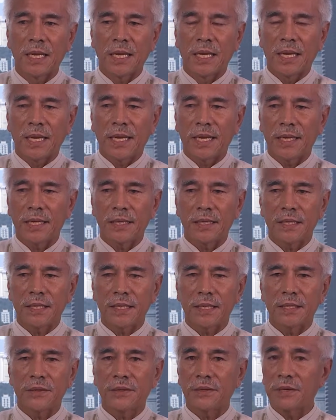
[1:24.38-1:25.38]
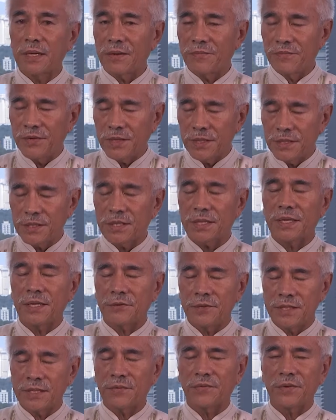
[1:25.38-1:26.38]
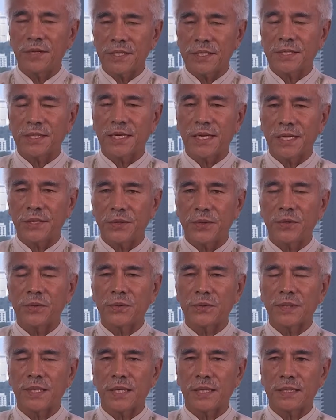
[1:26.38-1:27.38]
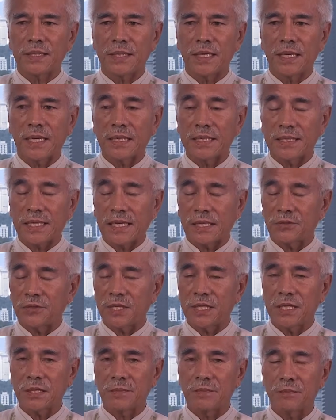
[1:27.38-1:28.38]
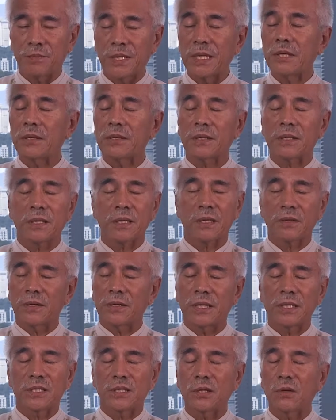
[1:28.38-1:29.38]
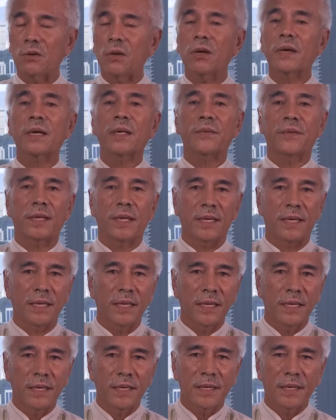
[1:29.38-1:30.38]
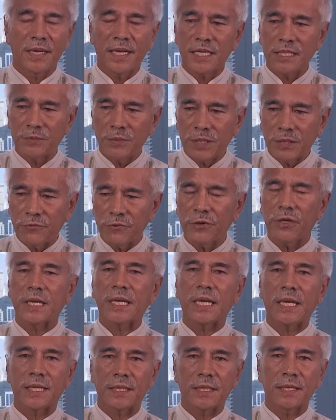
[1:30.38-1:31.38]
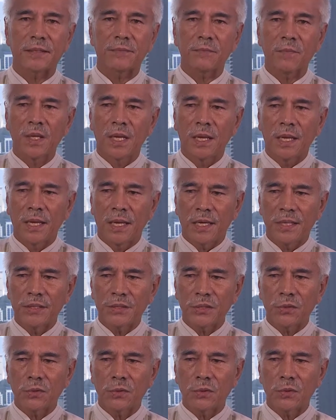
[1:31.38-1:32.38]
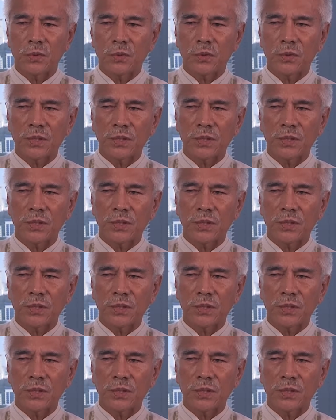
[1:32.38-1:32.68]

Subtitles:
And there is a village that I know that has actually been, it's no longer there. It has been relocated. And so